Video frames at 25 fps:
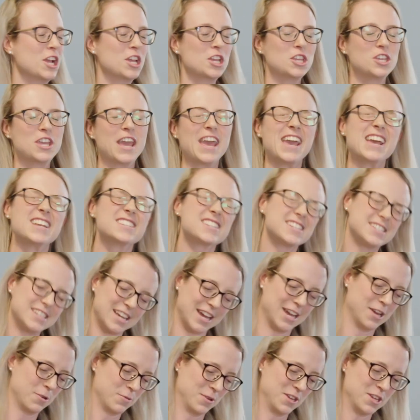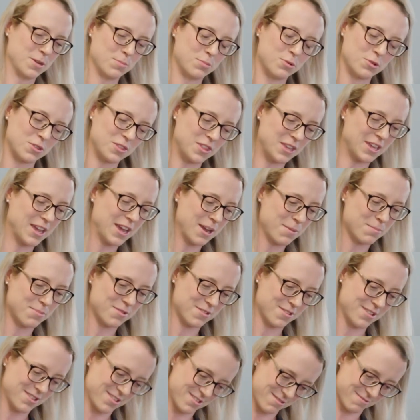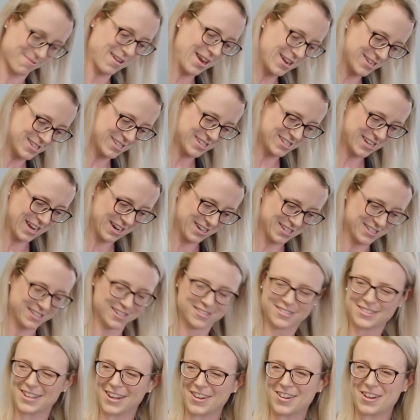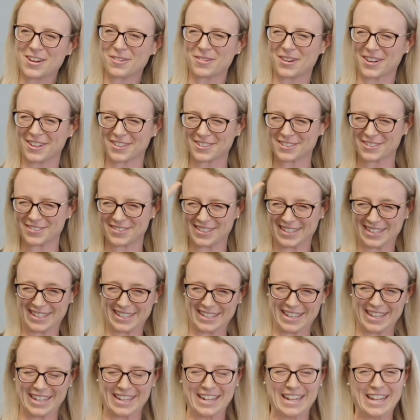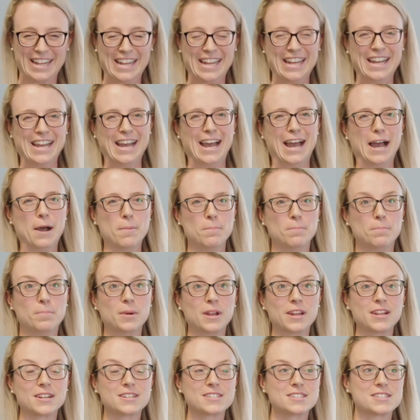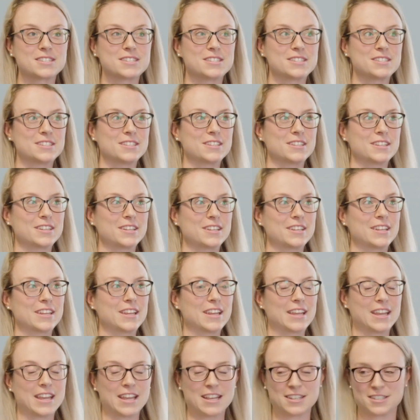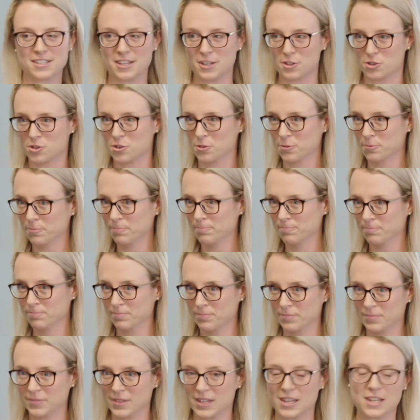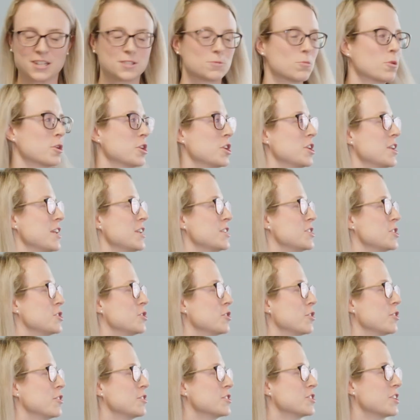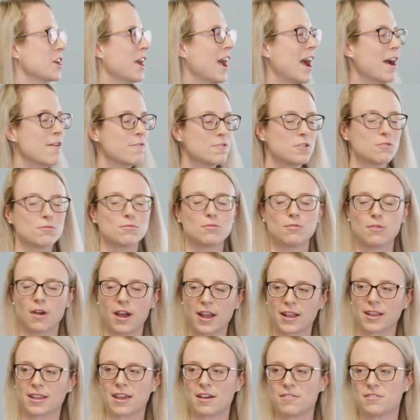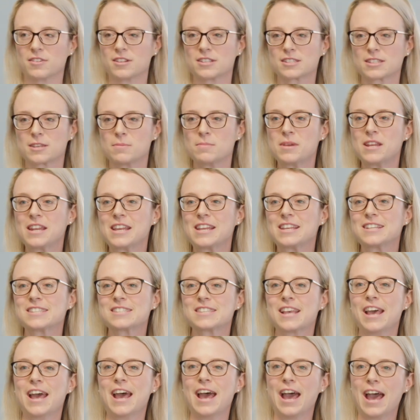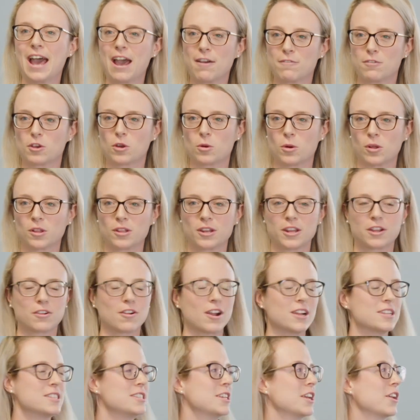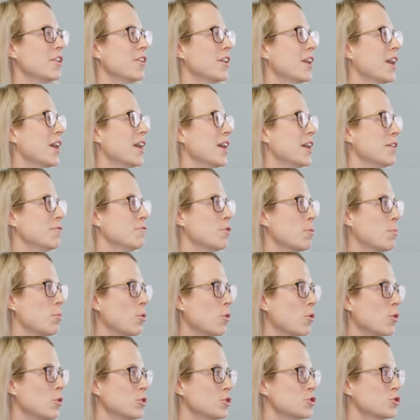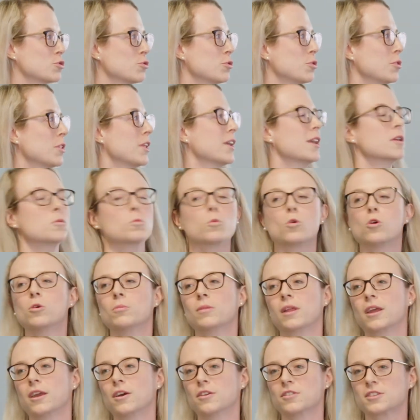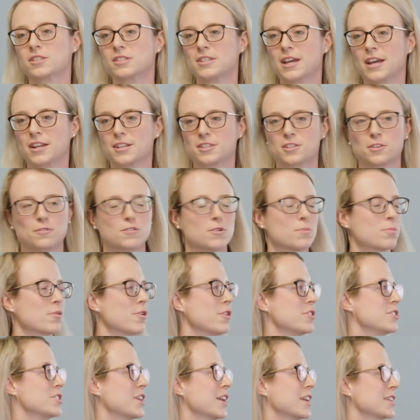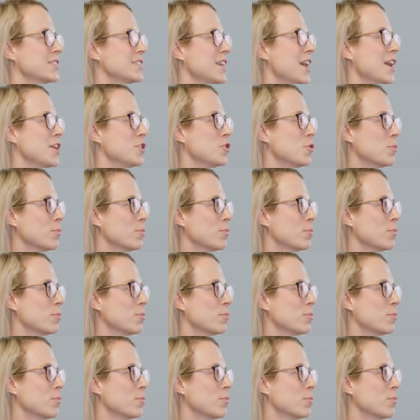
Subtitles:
you hesitate when you put the amber and the red status on there. Anyone else feeling that? But it's essential. It's what you need to do. So have your right governance committees, have your quality criteria, and report truly and warmly on the status of your projects and your